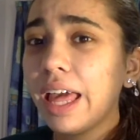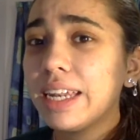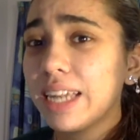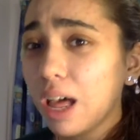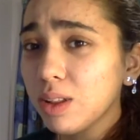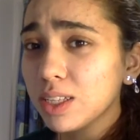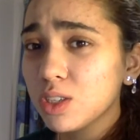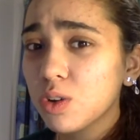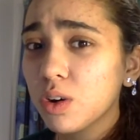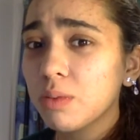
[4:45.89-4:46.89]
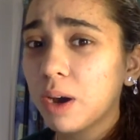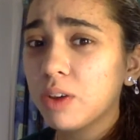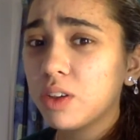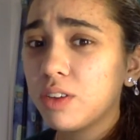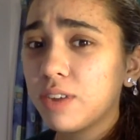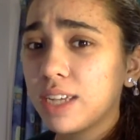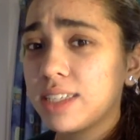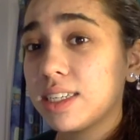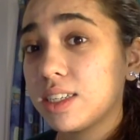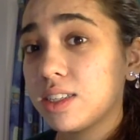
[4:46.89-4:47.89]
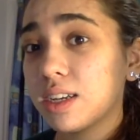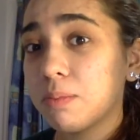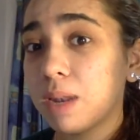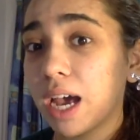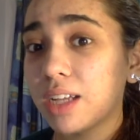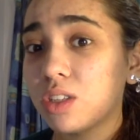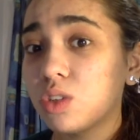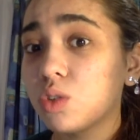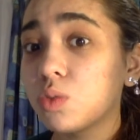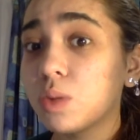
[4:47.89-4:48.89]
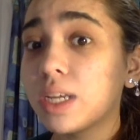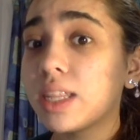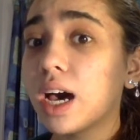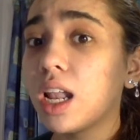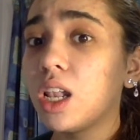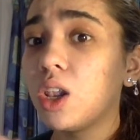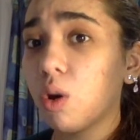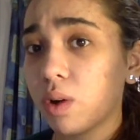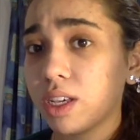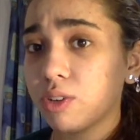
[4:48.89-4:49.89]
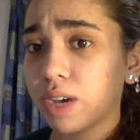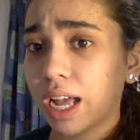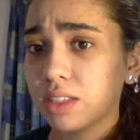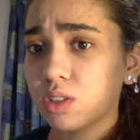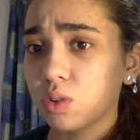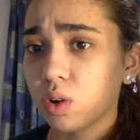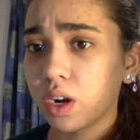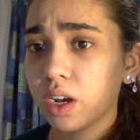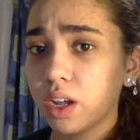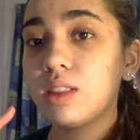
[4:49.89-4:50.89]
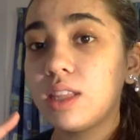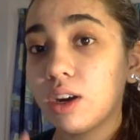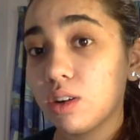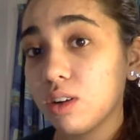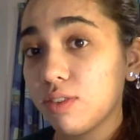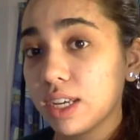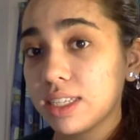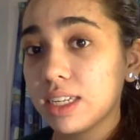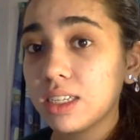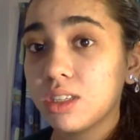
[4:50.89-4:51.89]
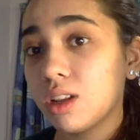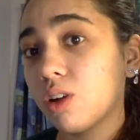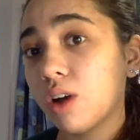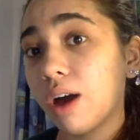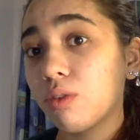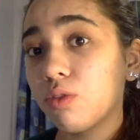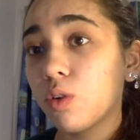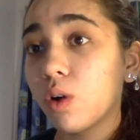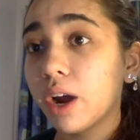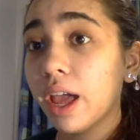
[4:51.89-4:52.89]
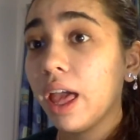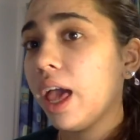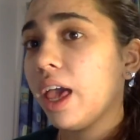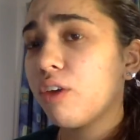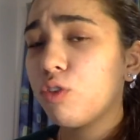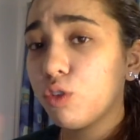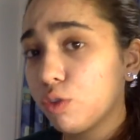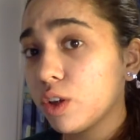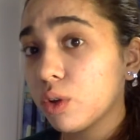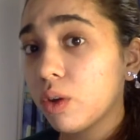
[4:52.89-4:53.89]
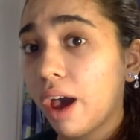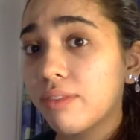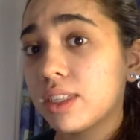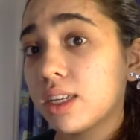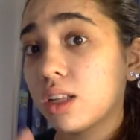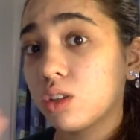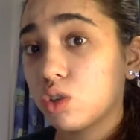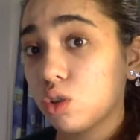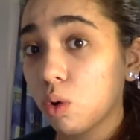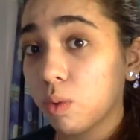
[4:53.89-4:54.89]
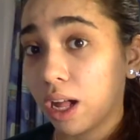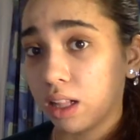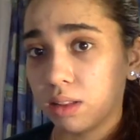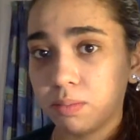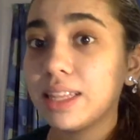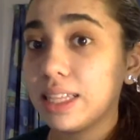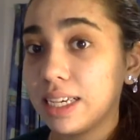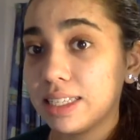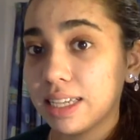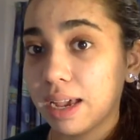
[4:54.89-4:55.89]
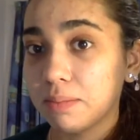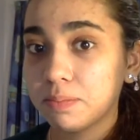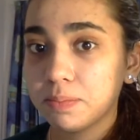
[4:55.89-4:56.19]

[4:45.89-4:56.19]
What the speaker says: Now let's talk about universities to apply to with a lower UCAT score. There are universities to look out for if you feel you haven't done so well in the exam.